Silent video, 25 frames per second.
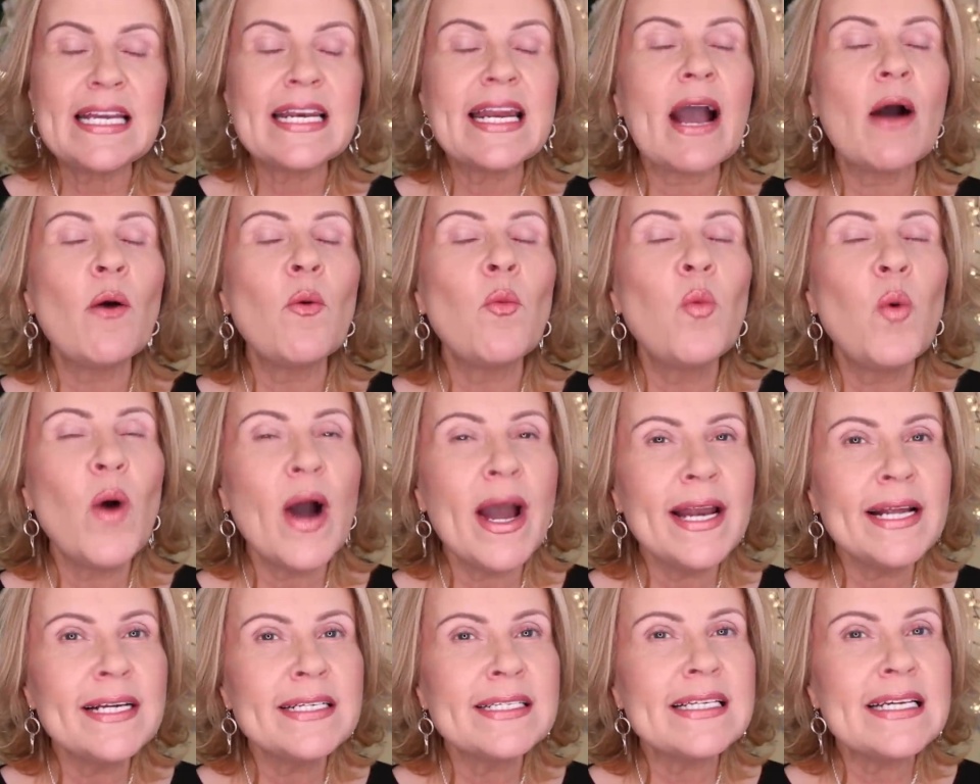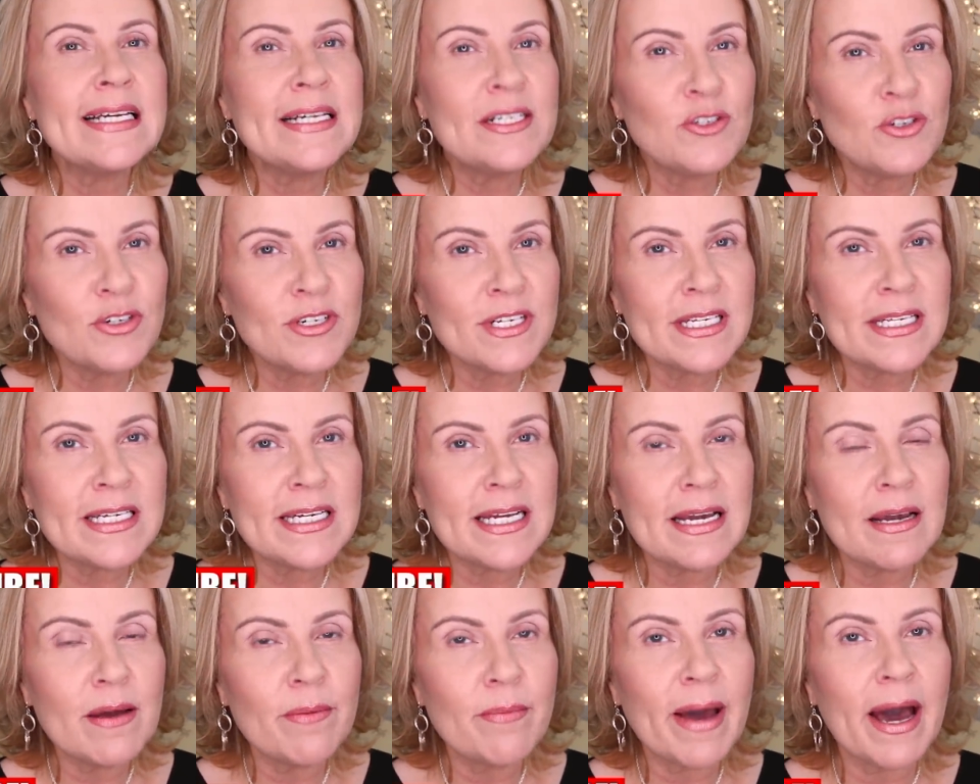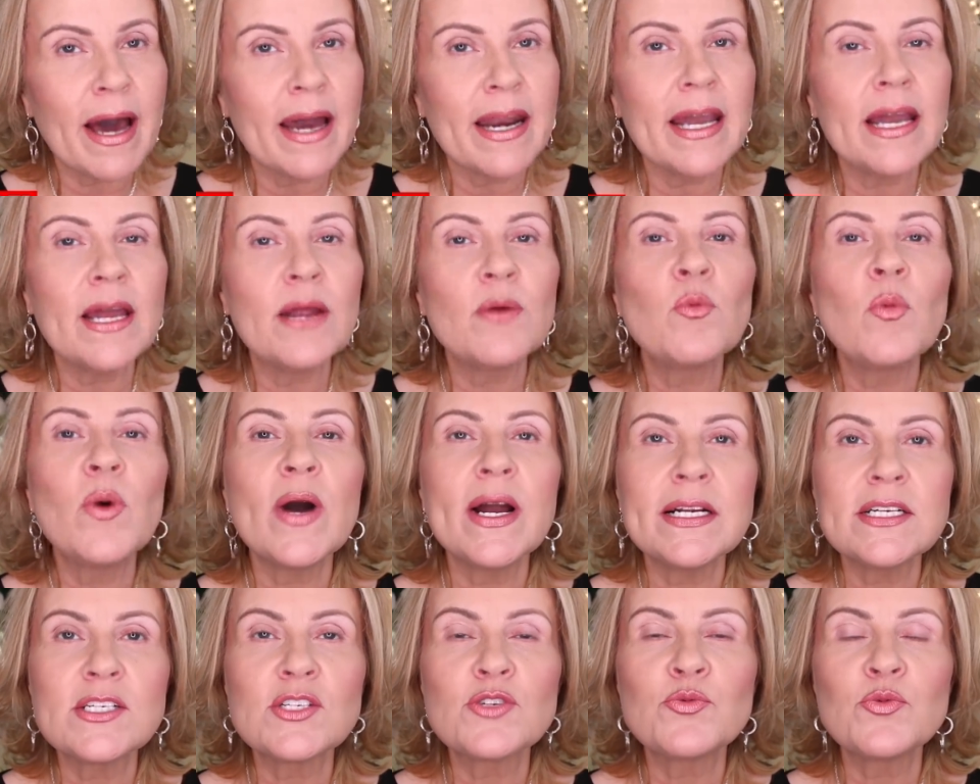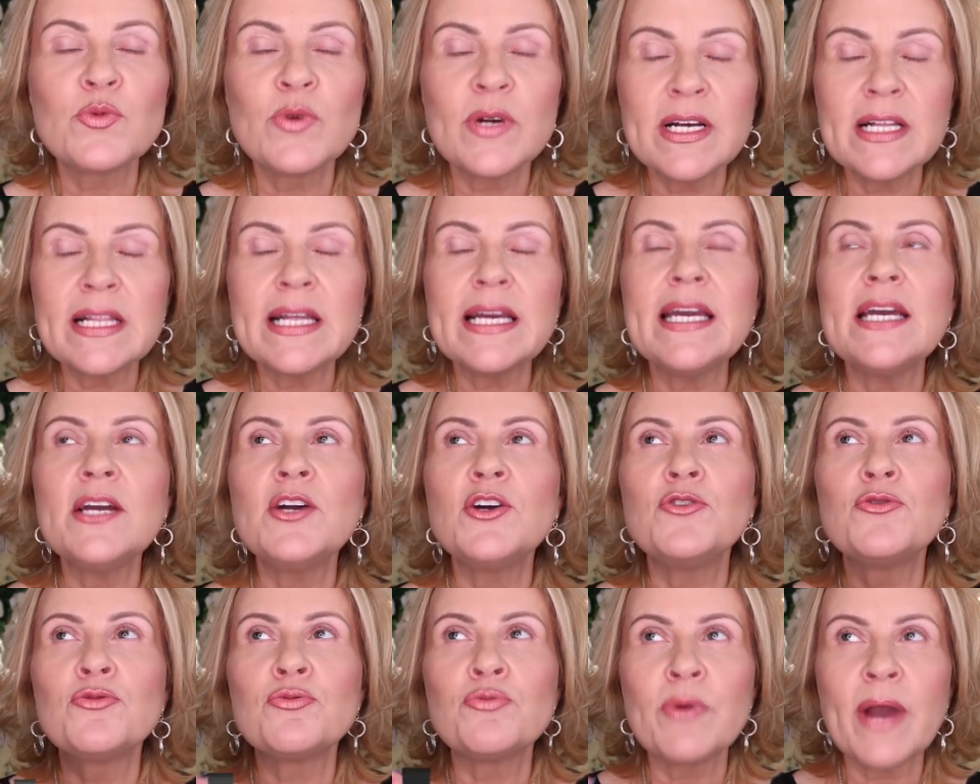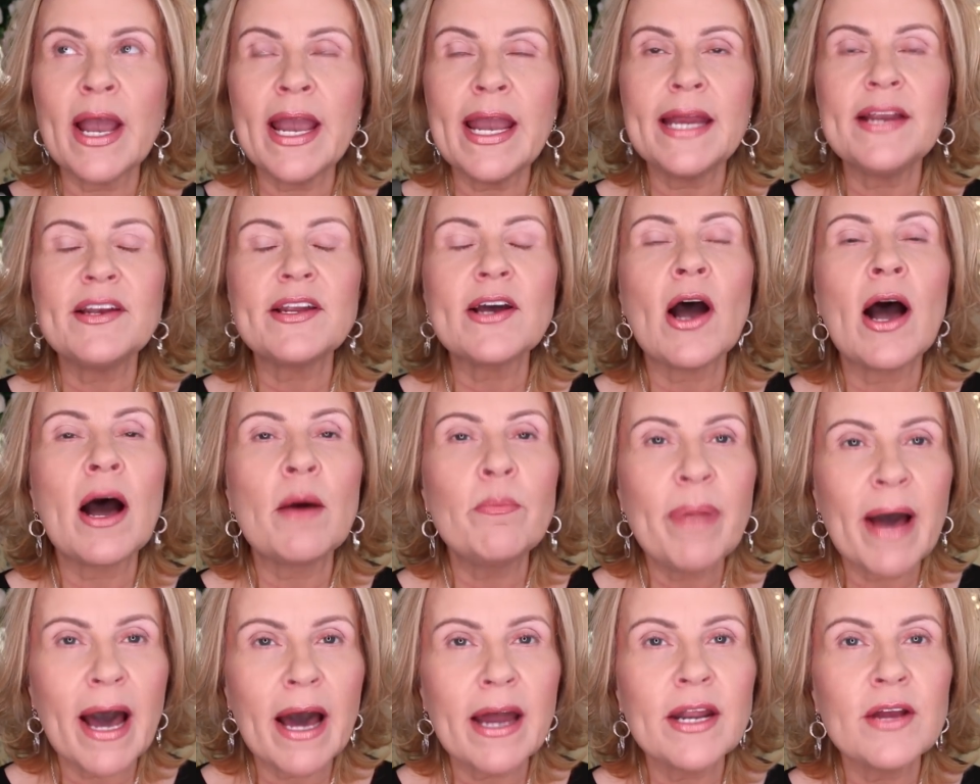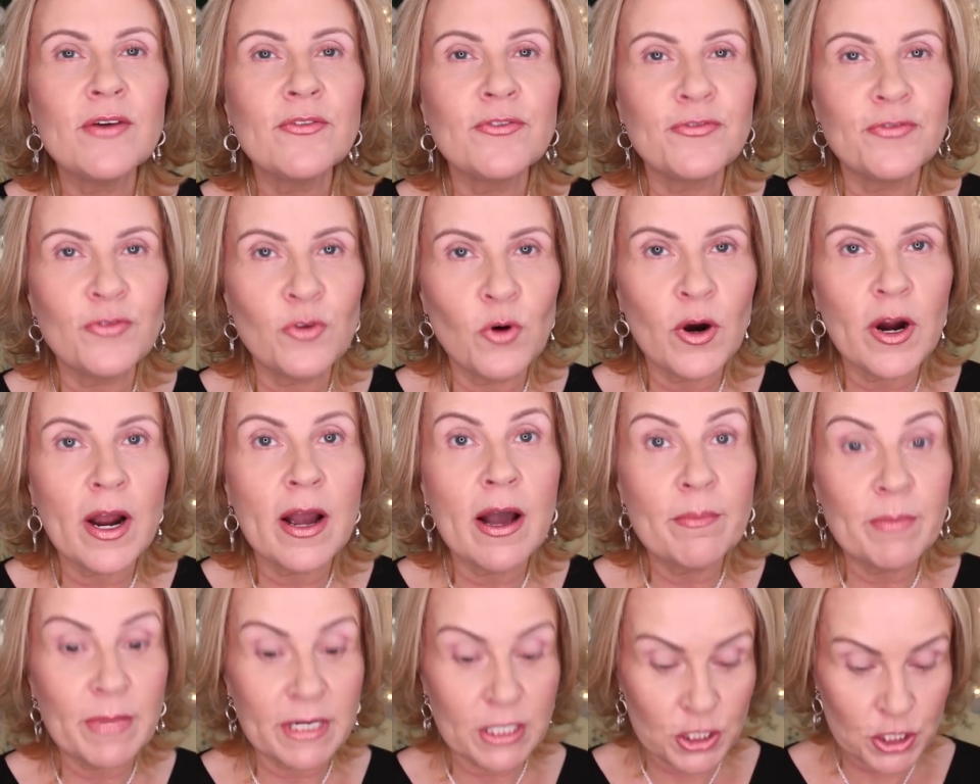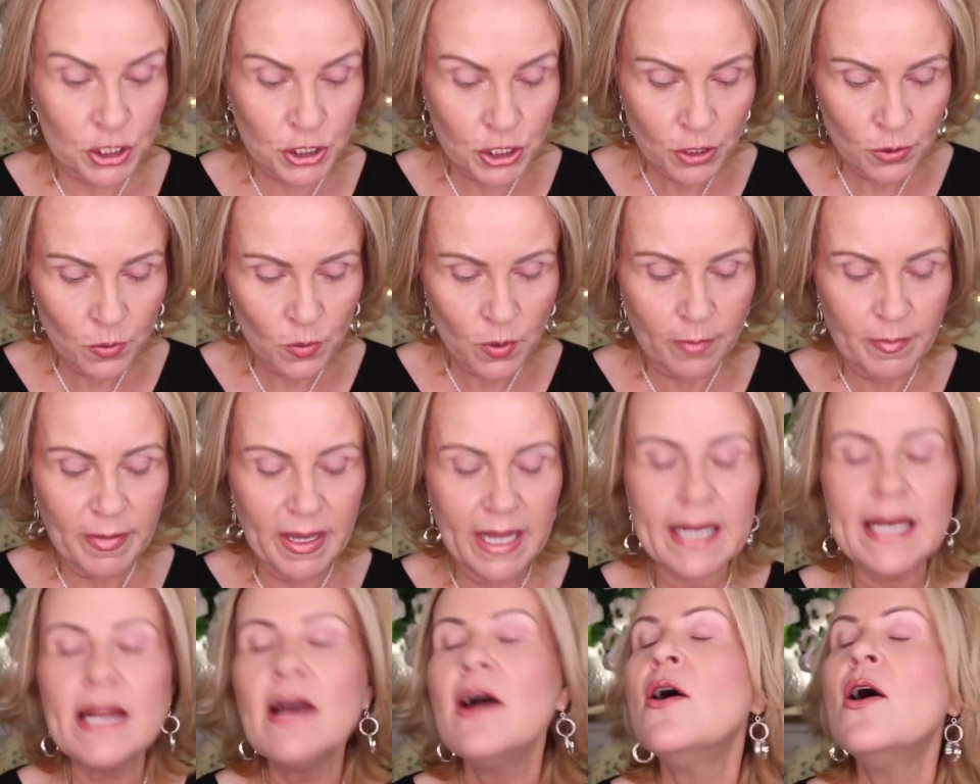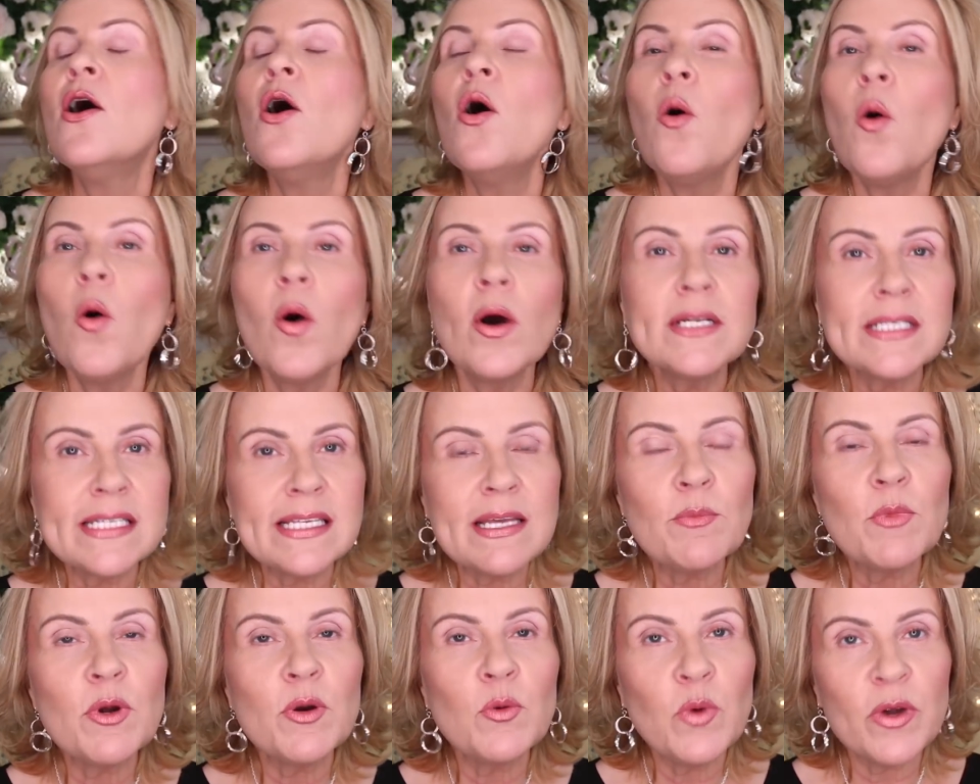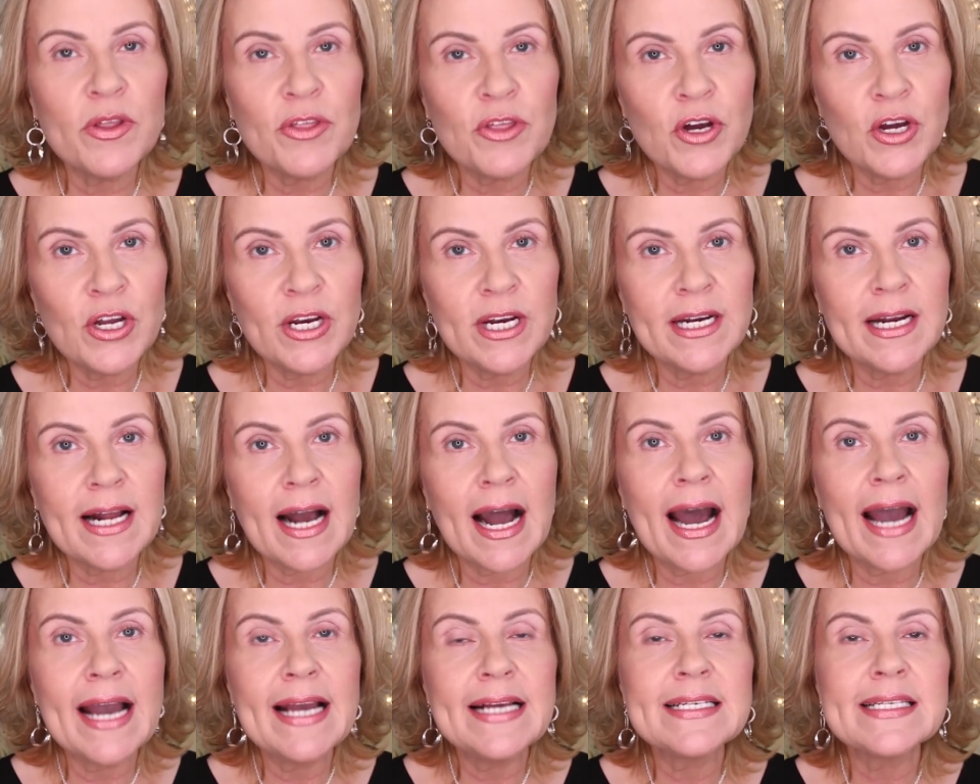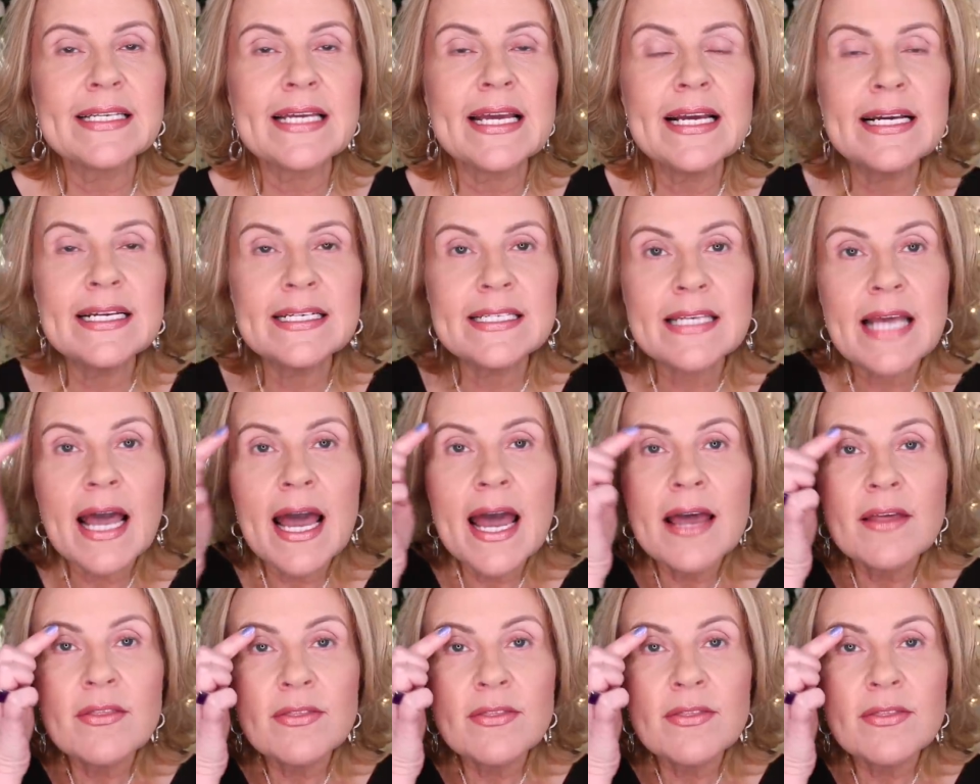Now, what is interesting about it and what is really great about it for a mature woman or someone with hooded eyes is